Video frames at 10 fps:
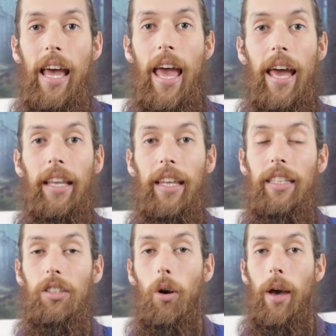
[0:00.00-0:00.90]
And
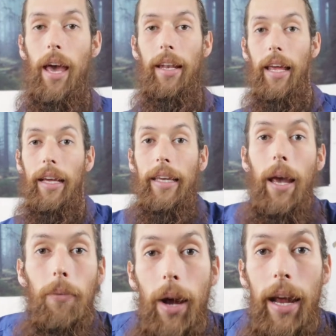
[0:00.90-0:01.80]
let's go ahead and
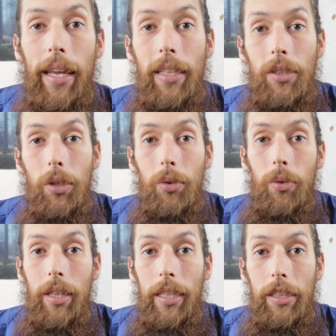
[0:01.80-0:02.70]
get right
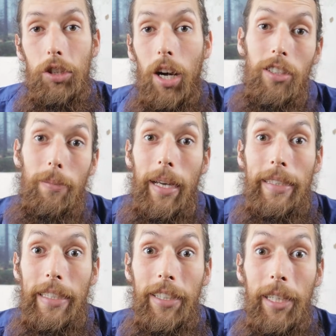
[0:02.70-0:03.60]
into the jars of
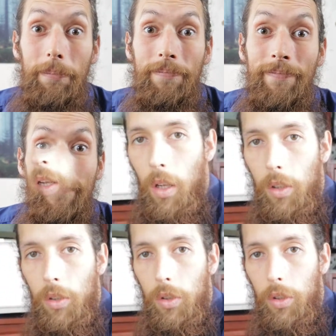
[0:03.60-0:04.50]
mycelium.
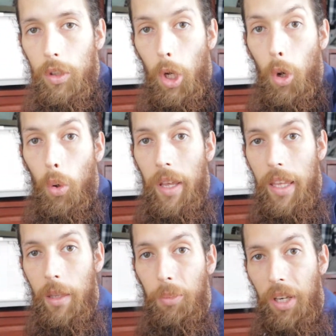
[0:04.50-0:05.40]
So
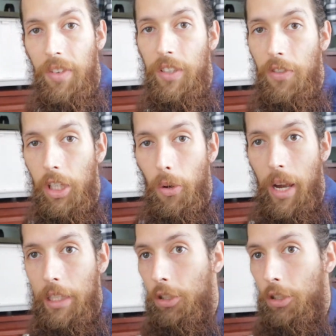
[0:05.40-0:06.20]
in the previous video, I